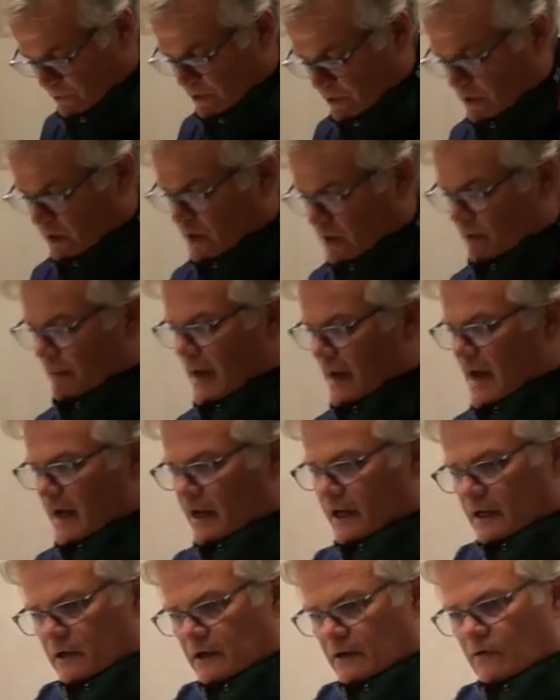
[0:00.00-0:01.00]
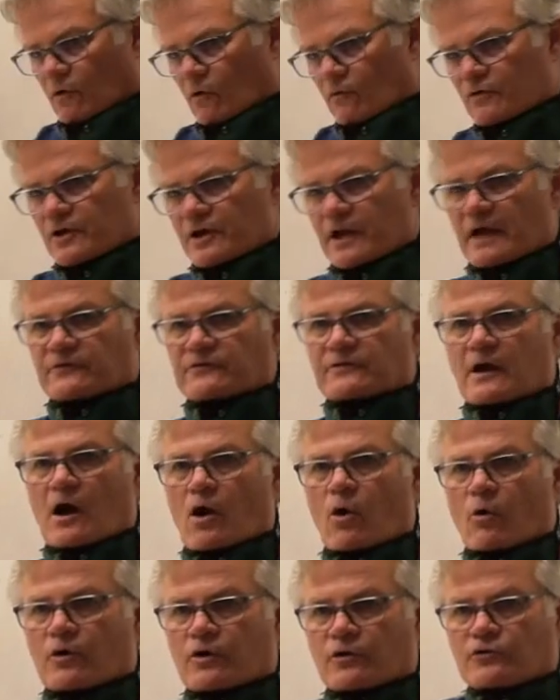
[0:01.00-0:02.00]
come back, and over the next hour to
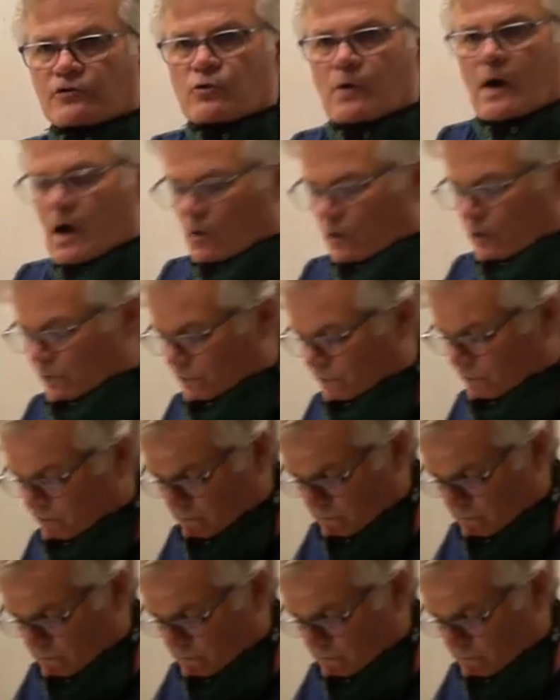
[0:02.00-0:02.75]
2 hours, the